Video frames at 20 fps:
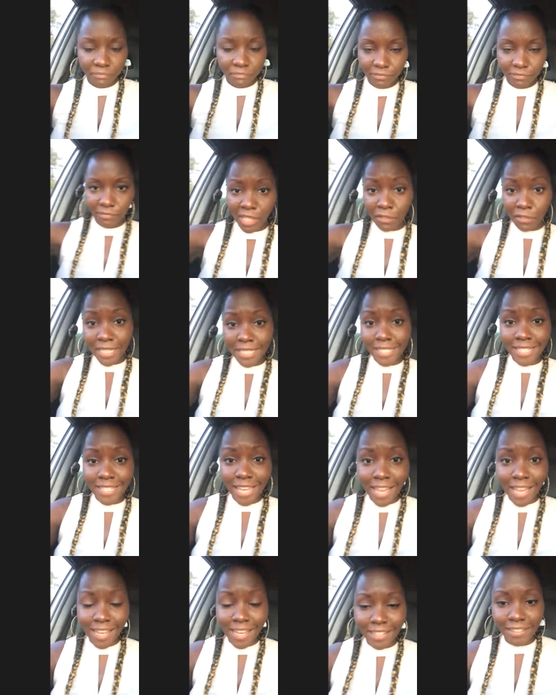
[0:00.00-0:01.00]
If I can just
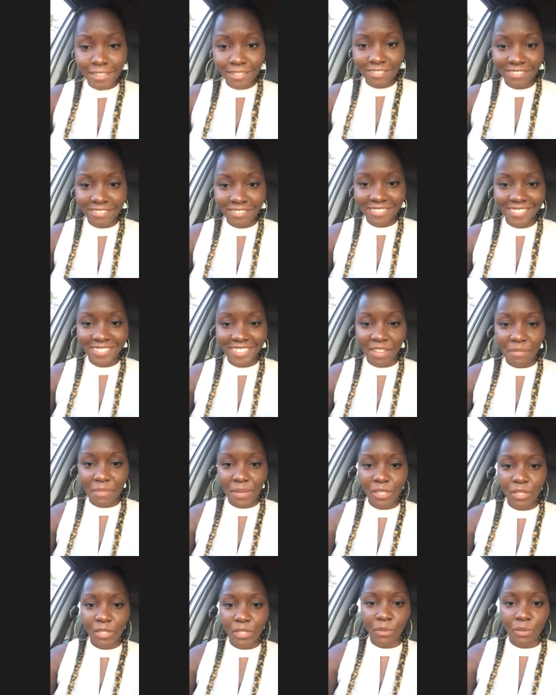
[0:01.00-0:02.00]
add a bit to